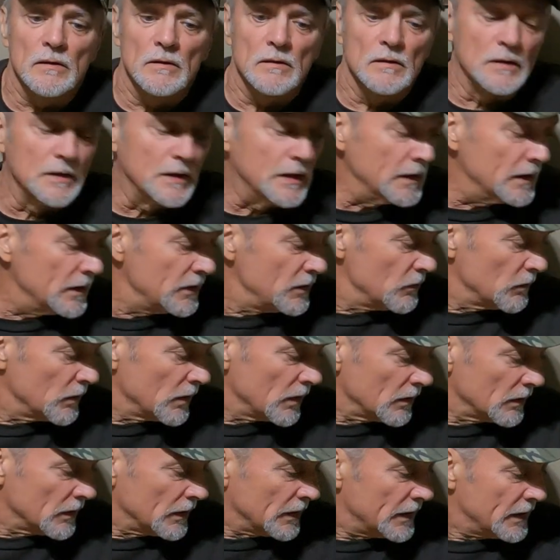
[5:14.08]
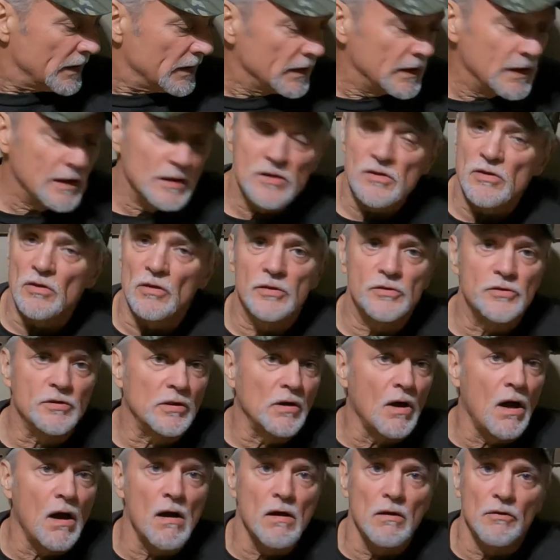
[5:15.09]
Again, you want to just look at your
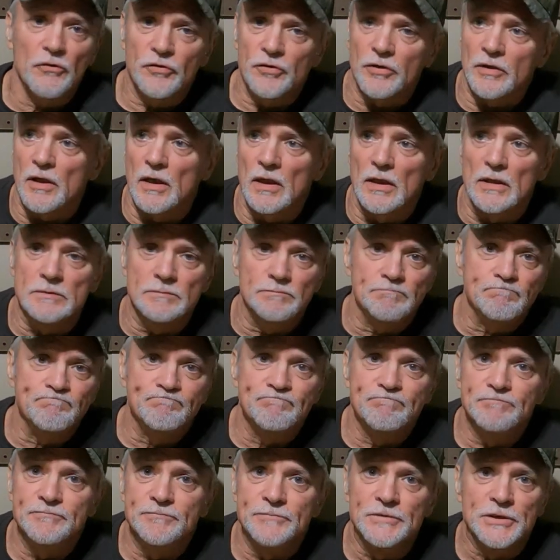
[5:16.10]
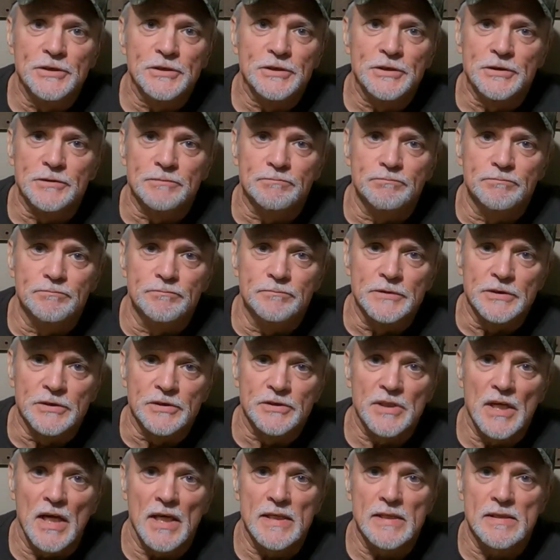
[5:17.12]
calls, your gun, your
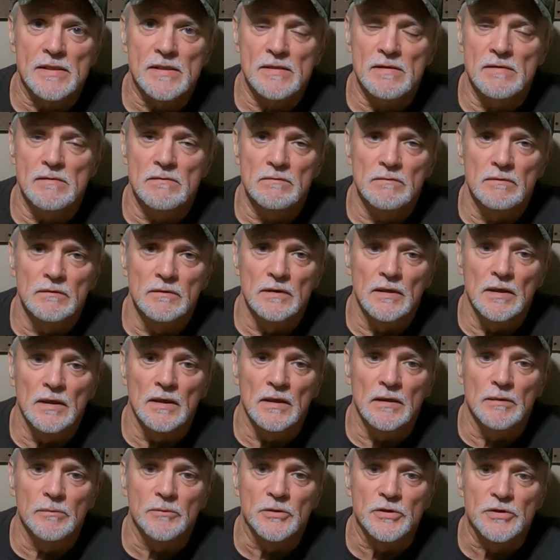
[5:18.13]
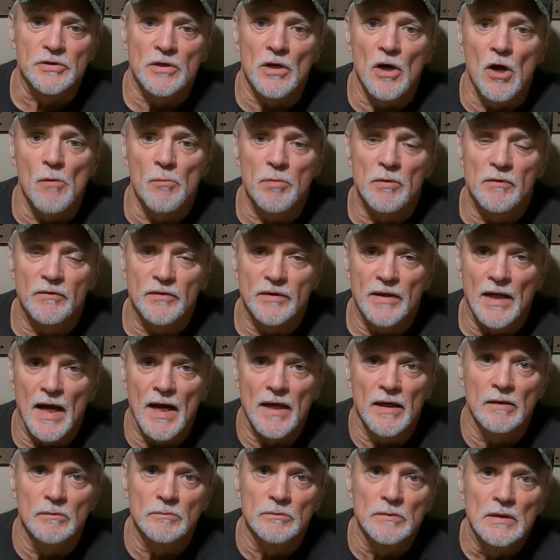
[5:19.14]
sights, your scope if you
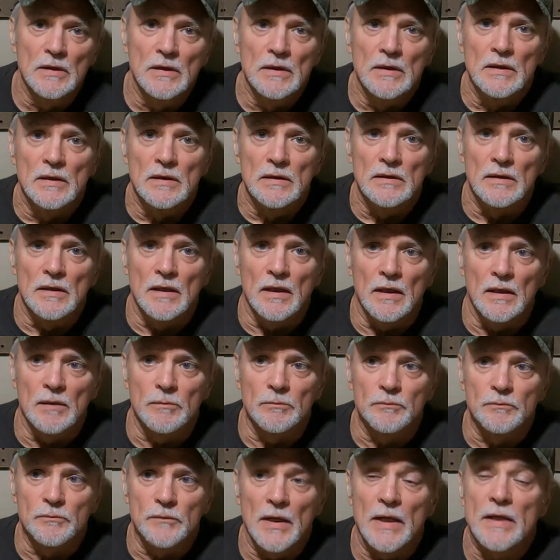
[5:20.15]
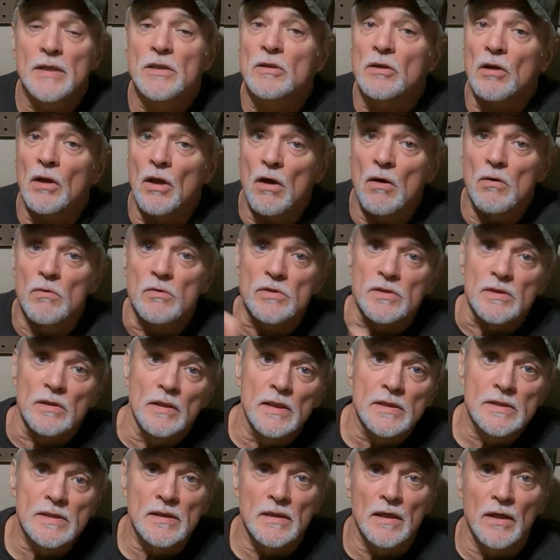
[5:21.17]
got them. And your clothes.
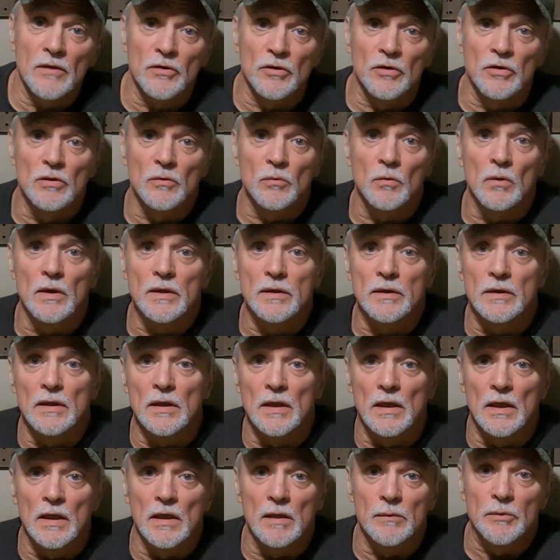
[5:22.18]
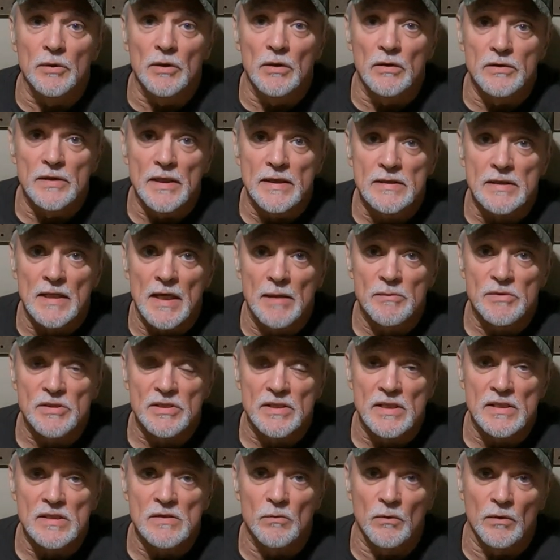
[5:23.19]
That's another good one. You know, at that time of
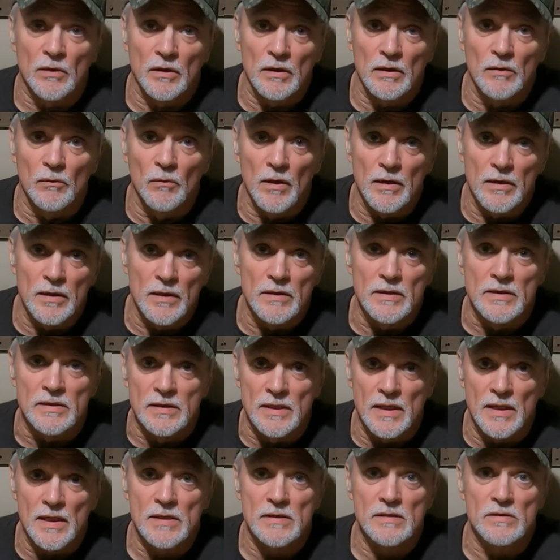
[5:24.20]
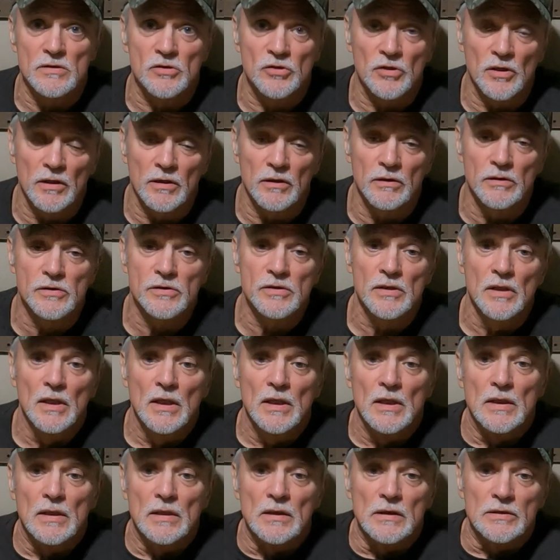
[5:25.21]
season, we're going to run into ticks and chiggers.
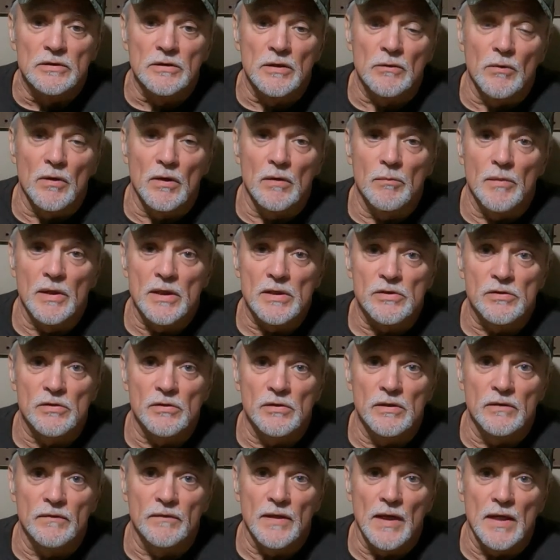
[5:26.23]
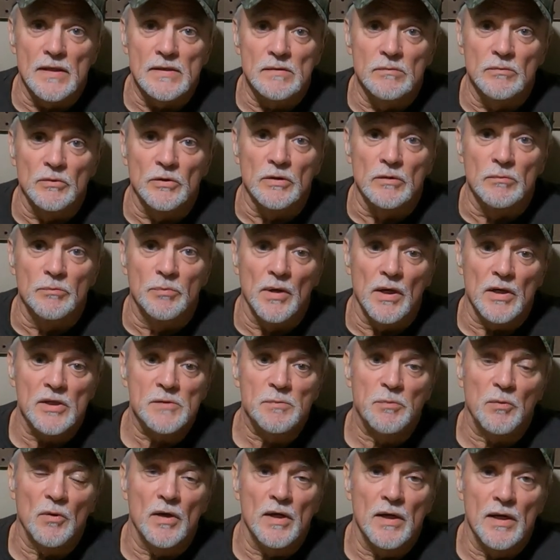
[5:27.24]
So you want to make sure you've got some good bug
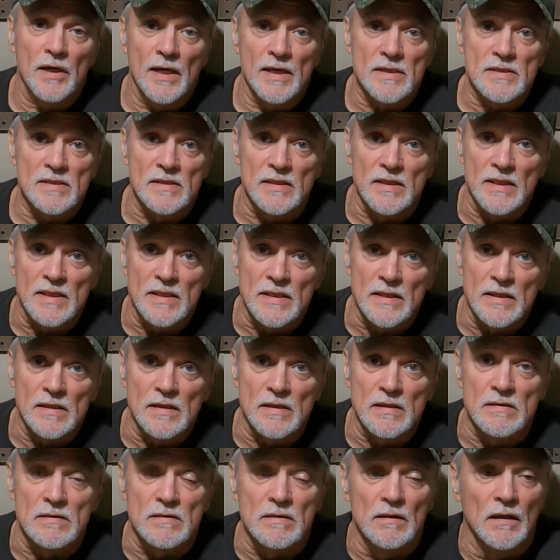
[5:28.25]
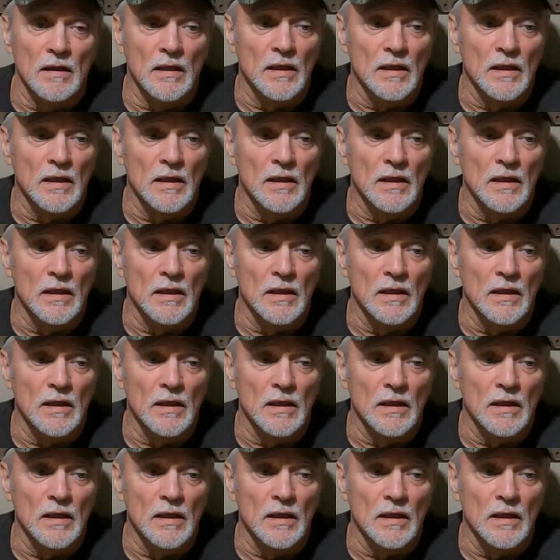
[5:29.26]
spray, has DEET in it.